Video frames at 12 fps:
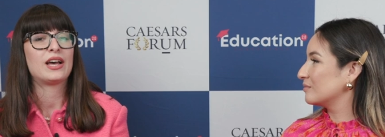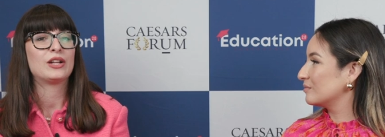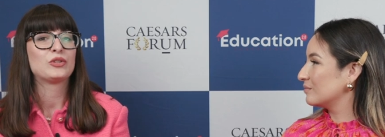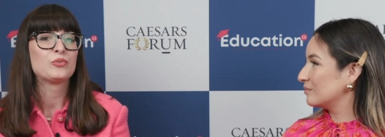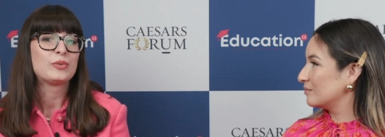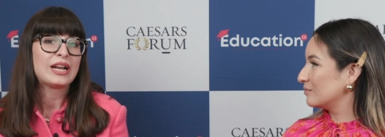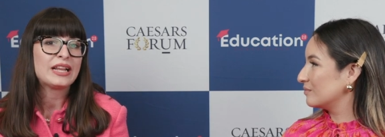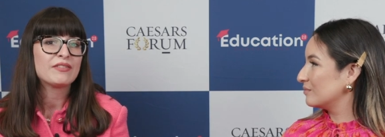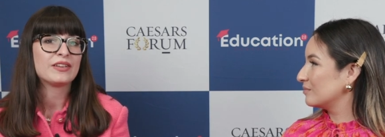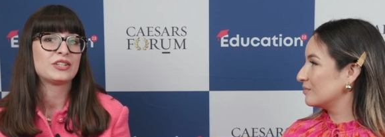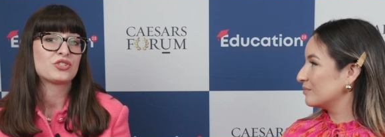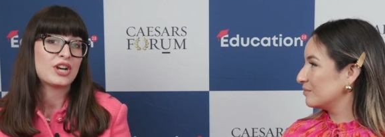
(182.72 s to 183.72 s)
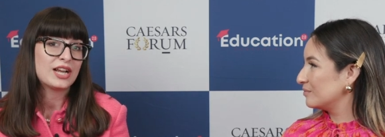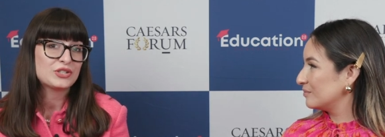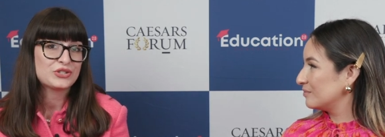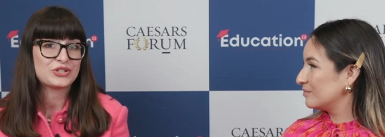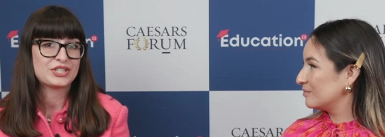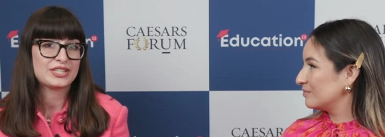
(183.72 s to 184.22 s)
Speaker 1: uh, to believe and
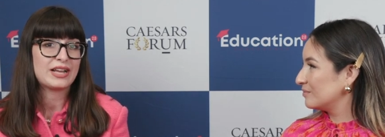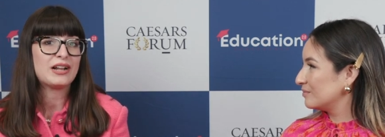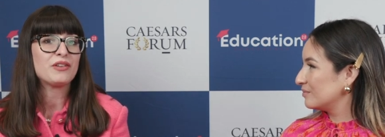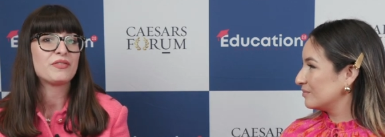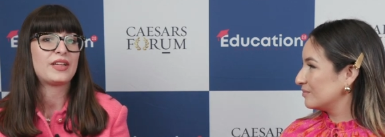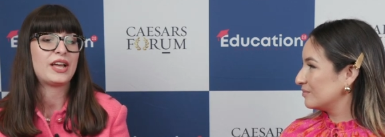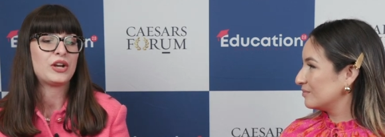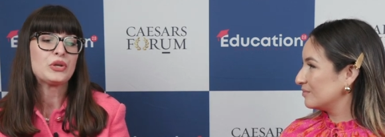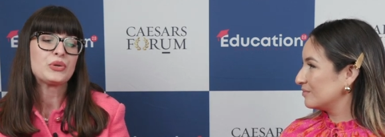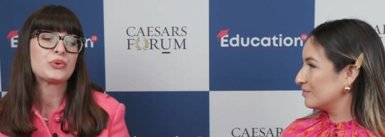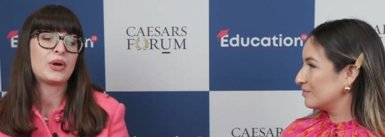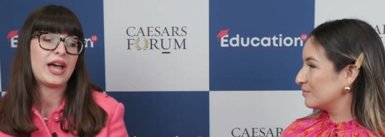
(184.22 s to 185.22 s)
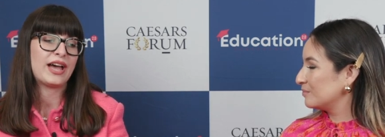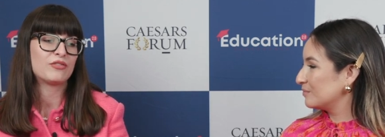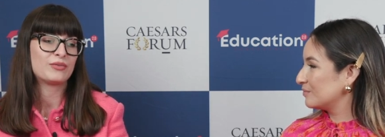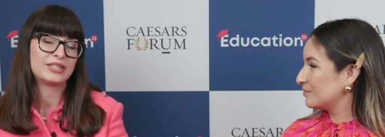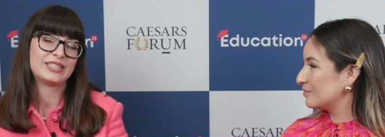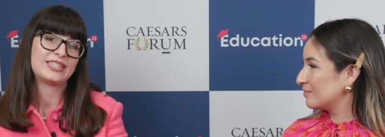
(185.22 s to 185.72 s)
trust yourself that you have
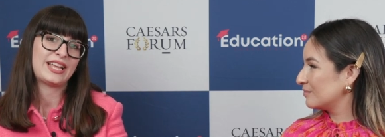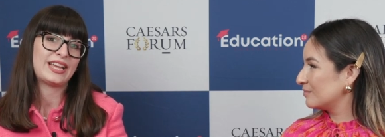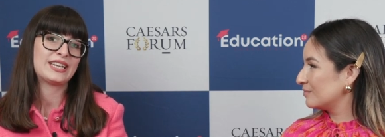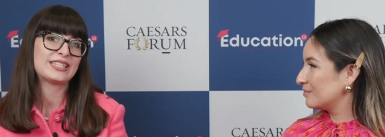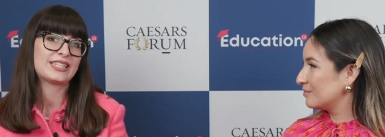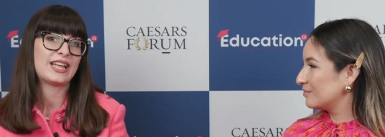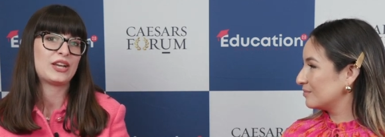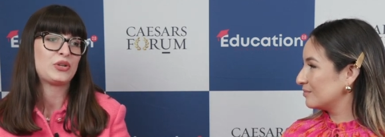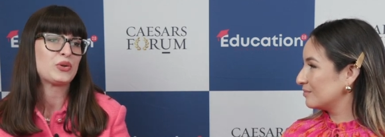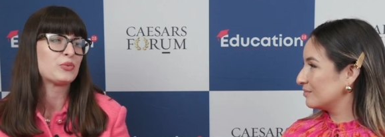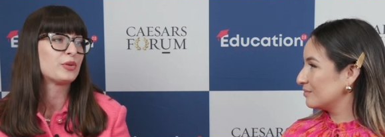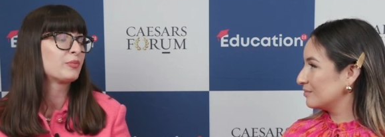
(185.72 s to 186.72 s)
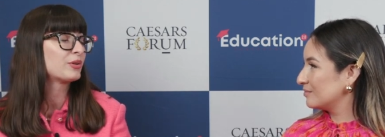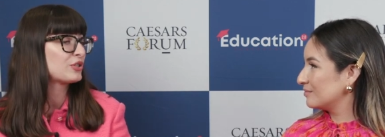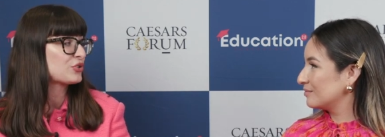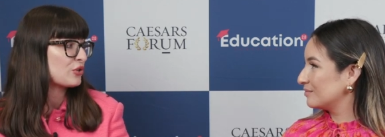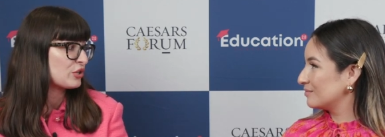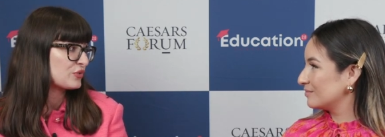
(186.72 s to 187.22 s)
what it takes and you will be
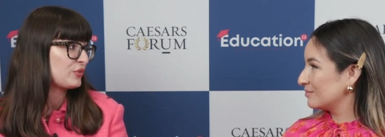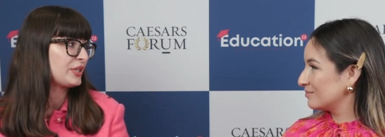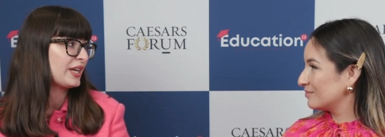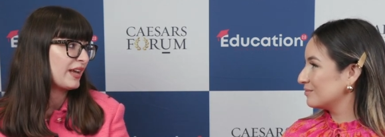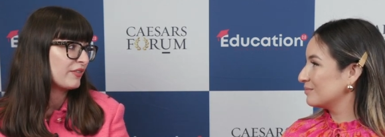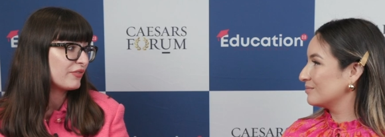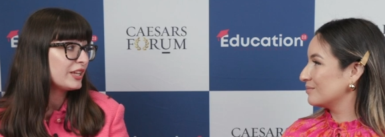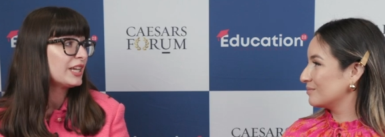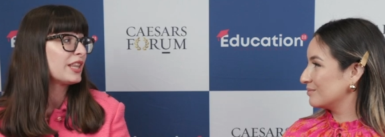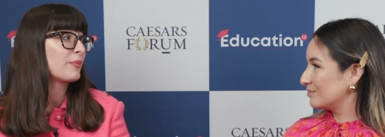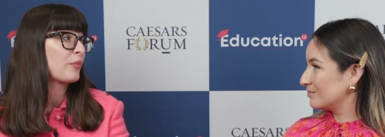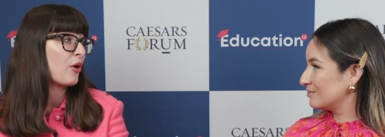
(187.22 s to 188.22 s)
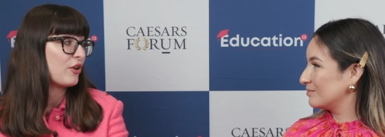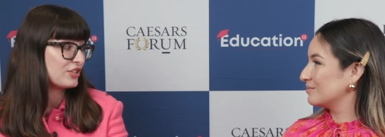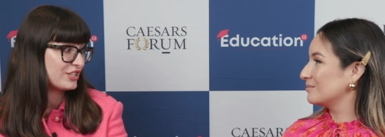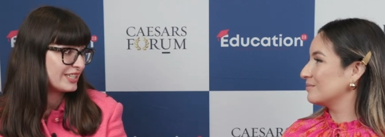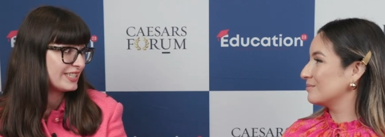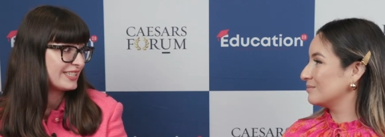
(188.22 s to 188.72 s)
resourceful enough in the
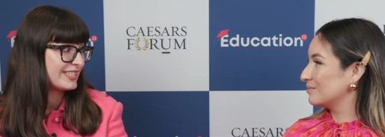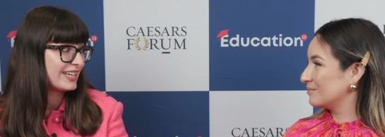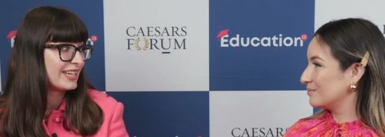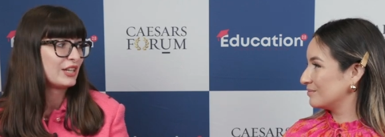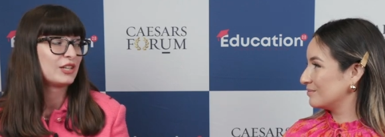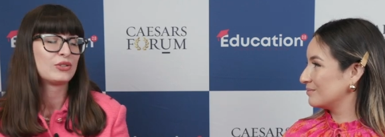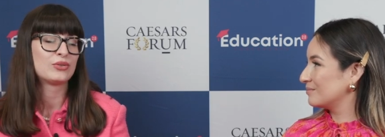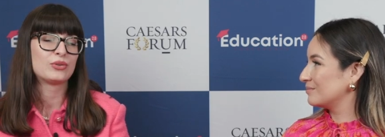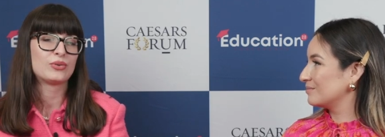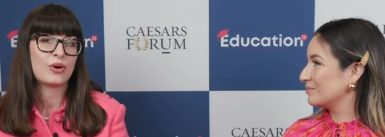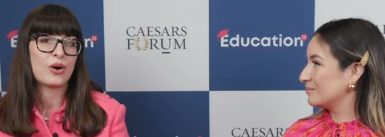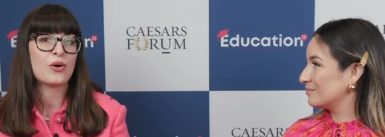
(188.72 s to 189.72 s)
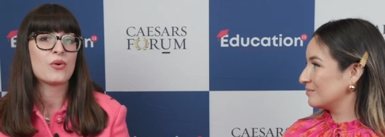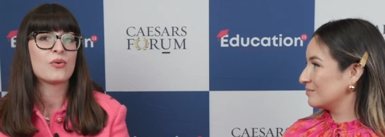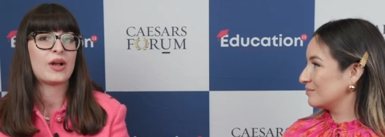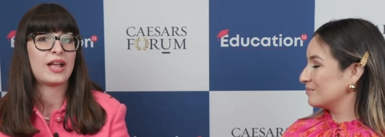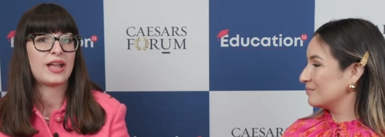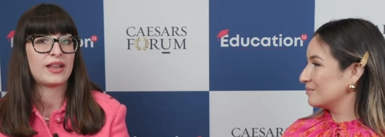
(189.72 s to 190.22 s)
process to grow
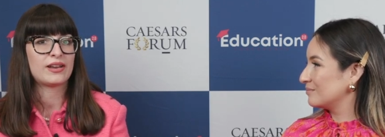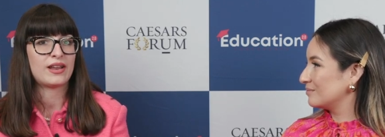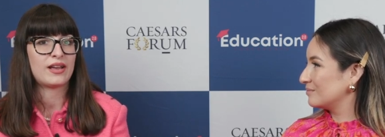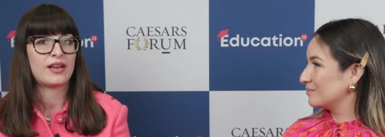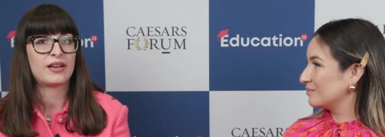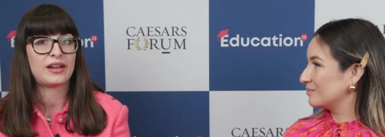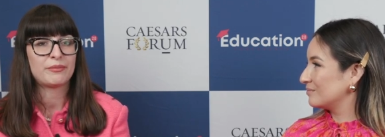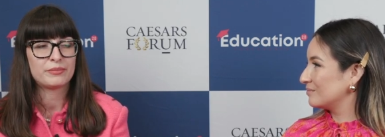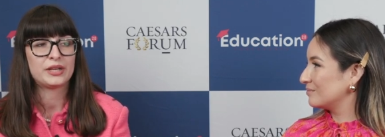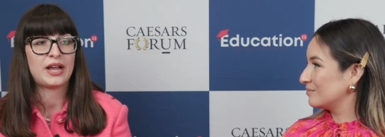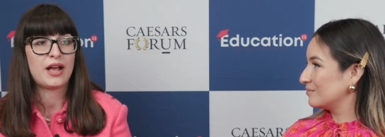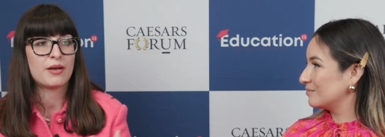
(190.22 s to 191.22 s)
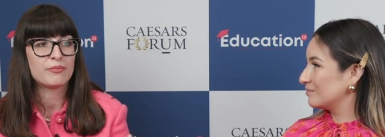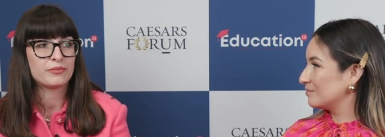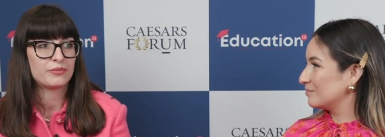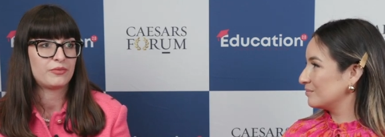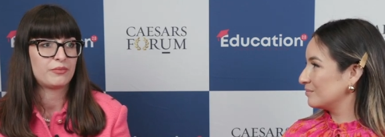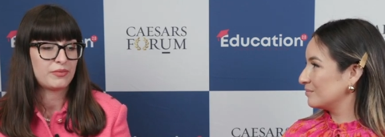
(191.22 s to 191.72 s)
and uh, become
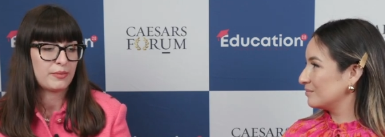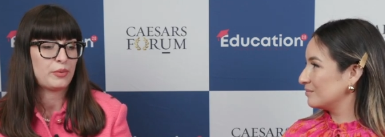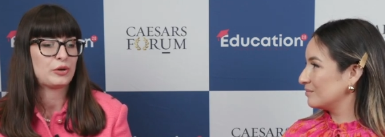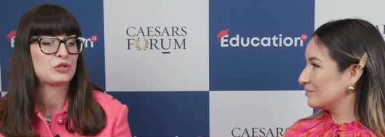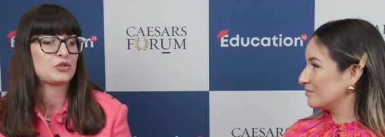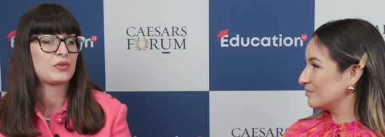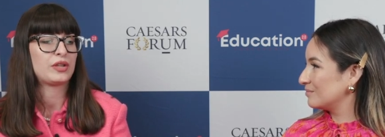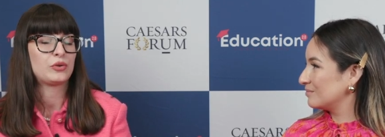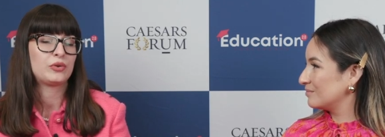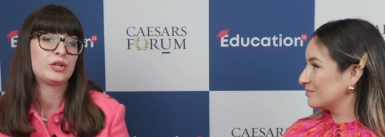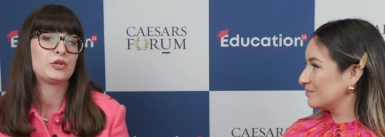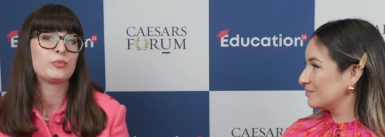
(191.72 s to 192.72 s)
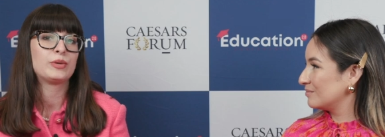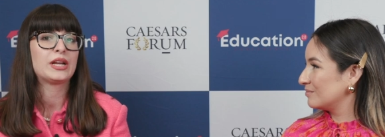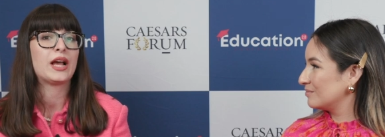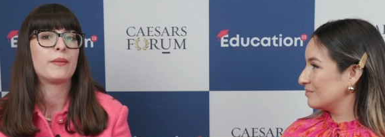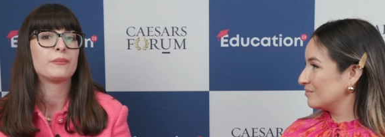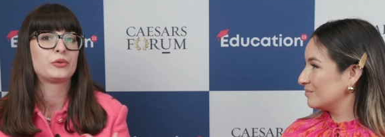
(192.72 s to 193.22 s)
the person that you need to
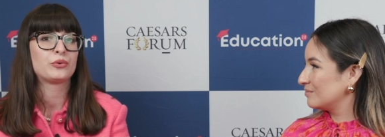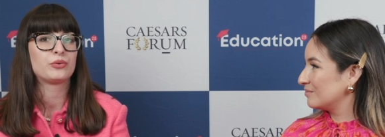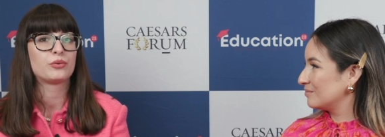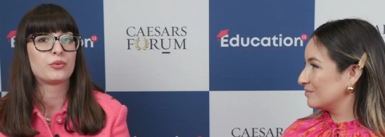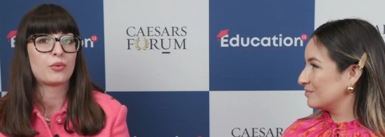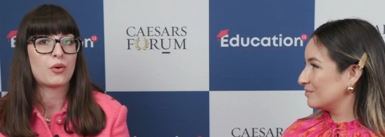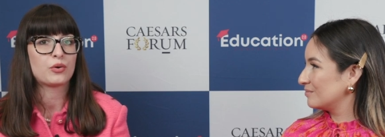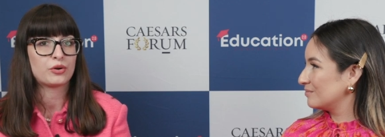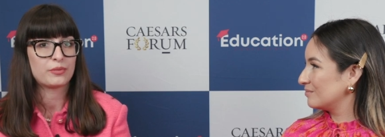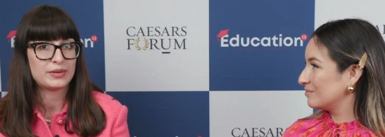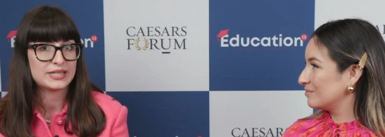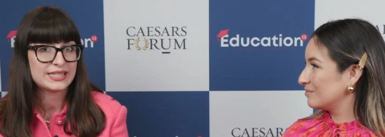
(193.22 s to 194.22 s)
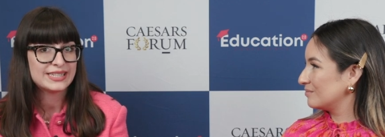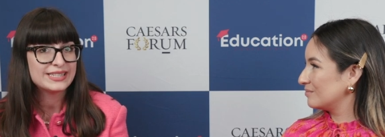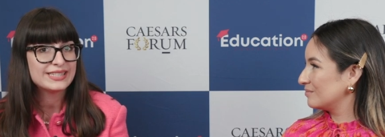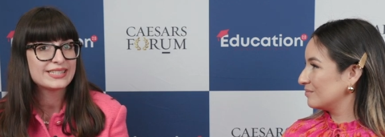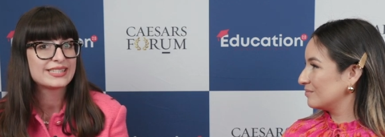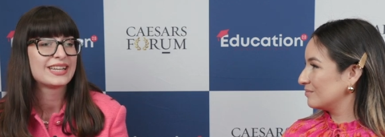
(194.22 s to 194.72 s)
become to grow your
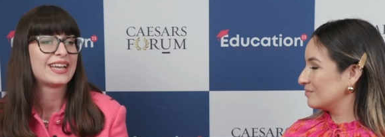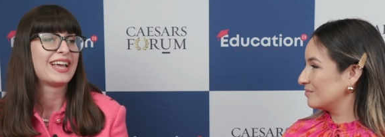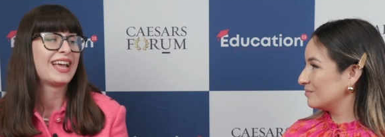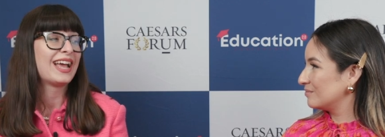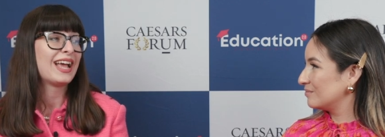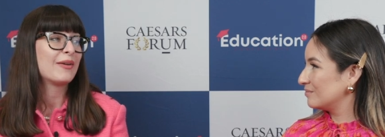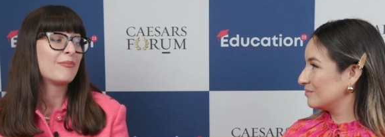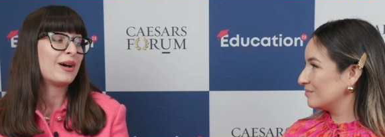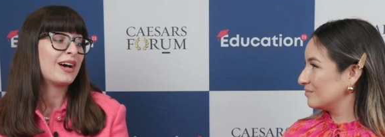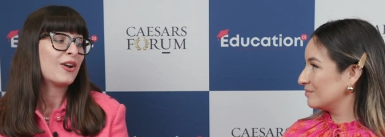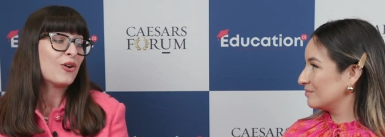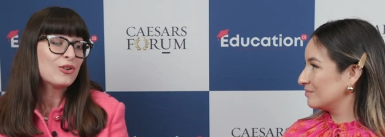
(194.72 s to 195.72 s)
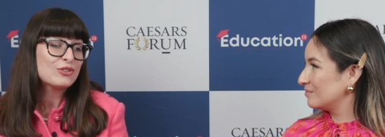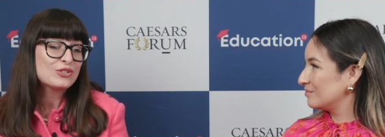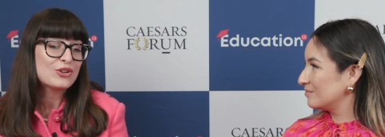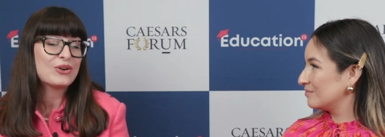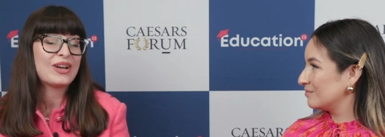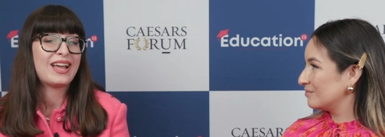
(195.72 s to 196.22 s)
business but
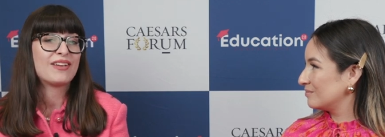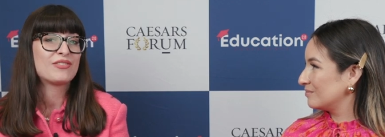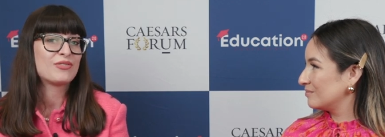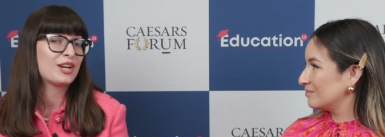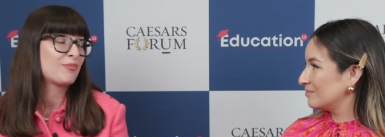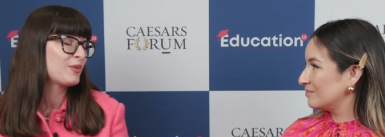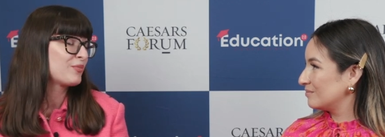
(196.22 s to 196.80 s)
also have the right